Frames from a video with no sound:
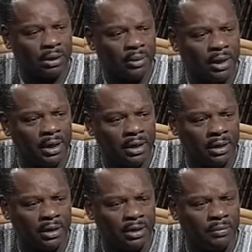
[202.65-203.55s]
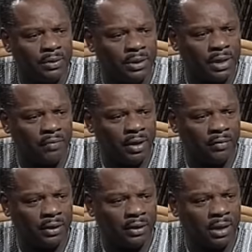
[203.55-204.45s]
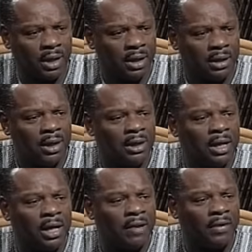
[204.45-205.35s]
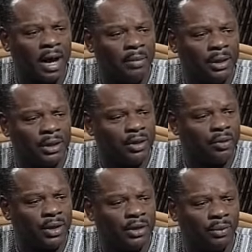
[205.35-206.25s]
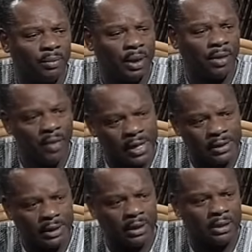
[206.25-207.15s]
I mean, the Egyptians never even, they never, I mean, this question would be crazy.